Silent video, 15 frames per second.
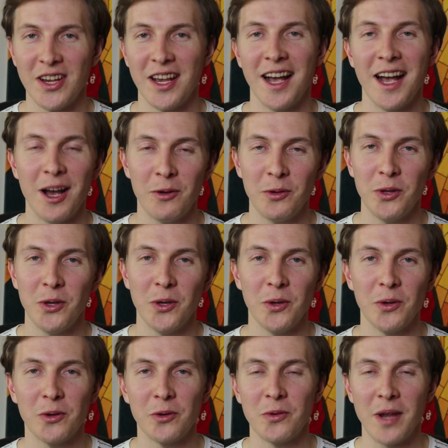how
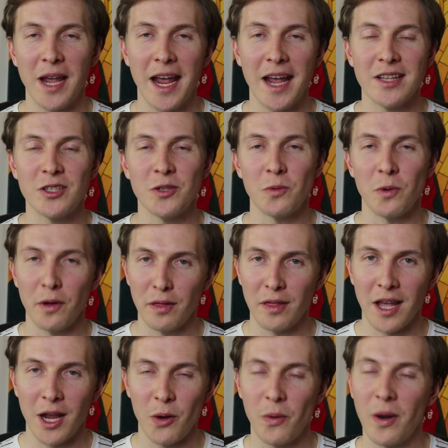you create a Roth
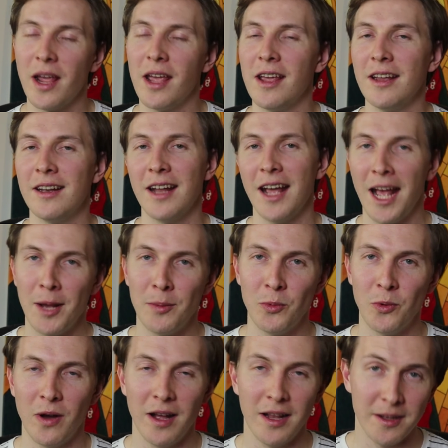IRA in
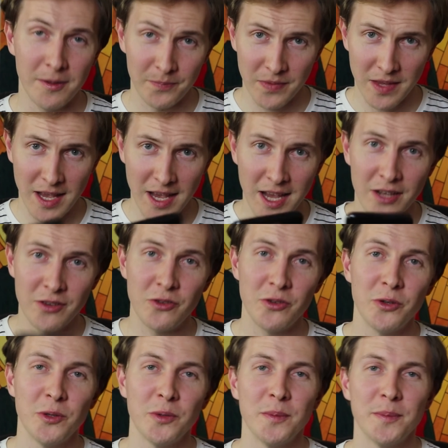M1.
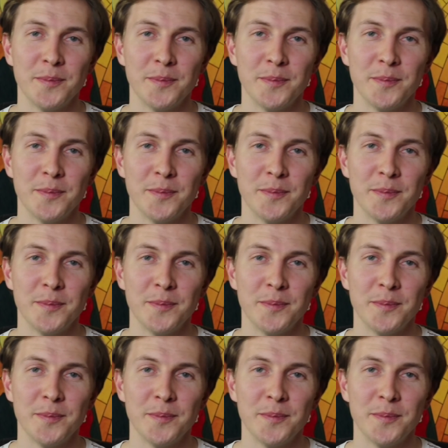Andrew?